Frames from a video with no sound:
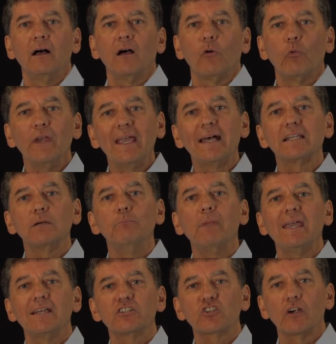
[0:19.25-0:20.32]
We had a
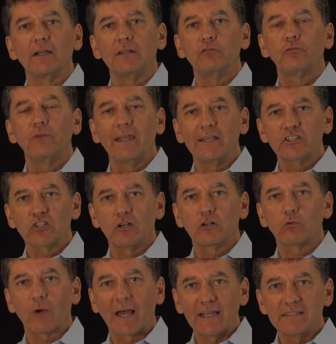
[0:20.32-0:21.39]
major inflation
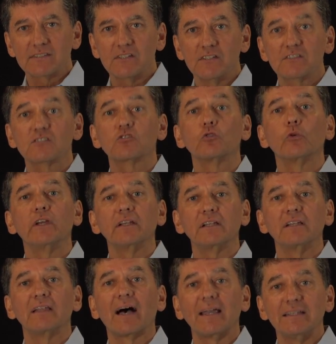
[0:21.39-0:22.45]
crisis during
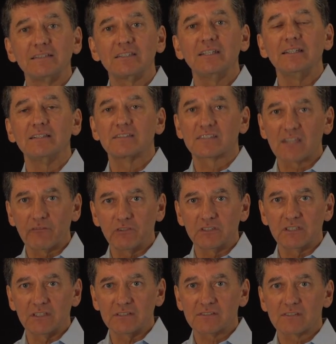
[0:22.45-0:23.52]
the
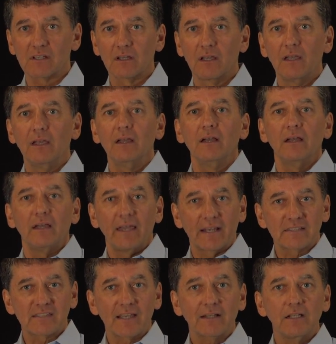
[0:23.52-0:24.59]
1970s,
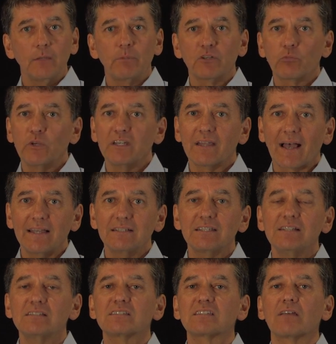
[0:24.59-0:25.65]
exactly between
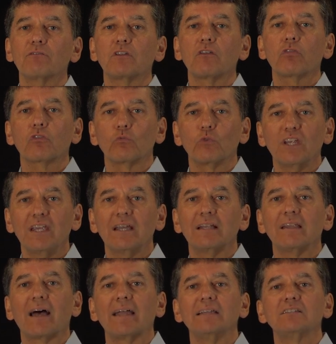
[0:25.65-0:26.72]
1973
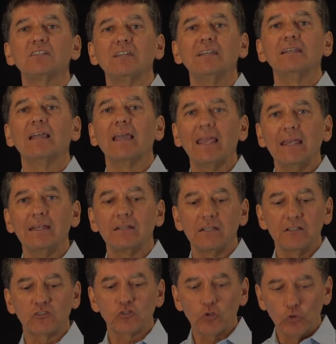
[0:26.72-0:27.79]
and
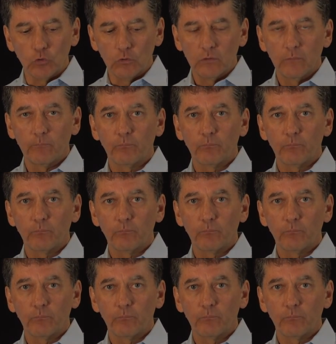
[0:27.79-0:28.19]
1982.